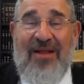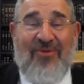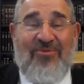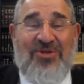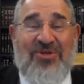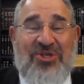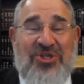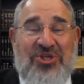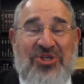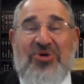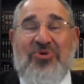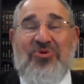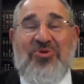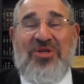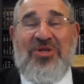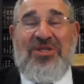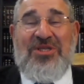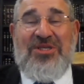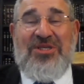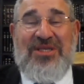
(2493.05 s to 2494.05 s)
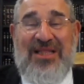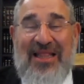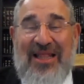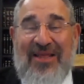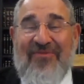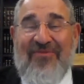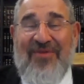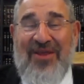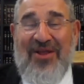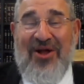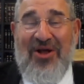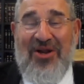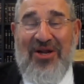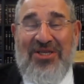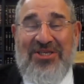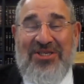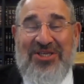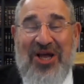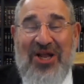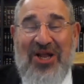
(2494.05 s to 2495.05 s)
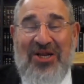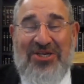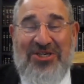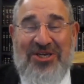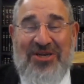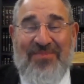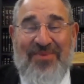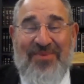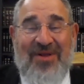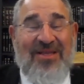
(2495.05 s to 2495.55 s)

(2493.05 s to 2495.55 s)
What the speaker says: They were students living on a scholarship.